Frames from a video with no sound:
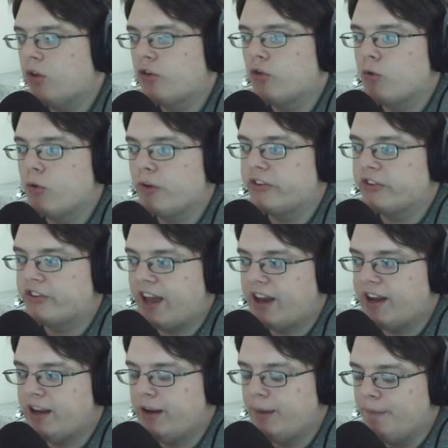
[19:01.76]
really
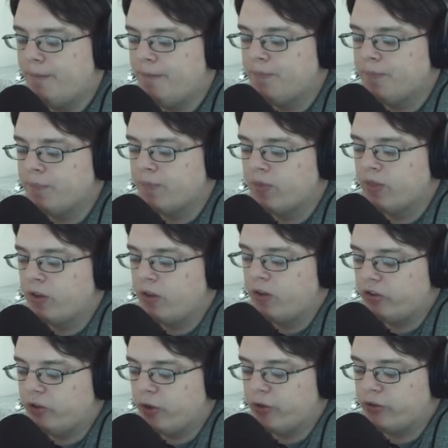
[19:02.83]
stated,
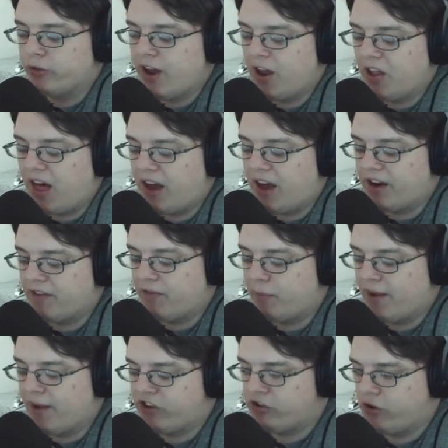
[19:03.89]
so there's not a lot of
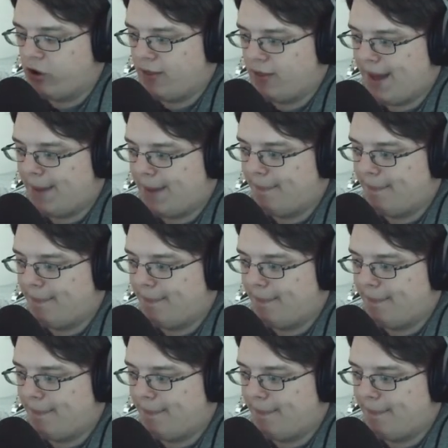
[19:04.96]
information on that.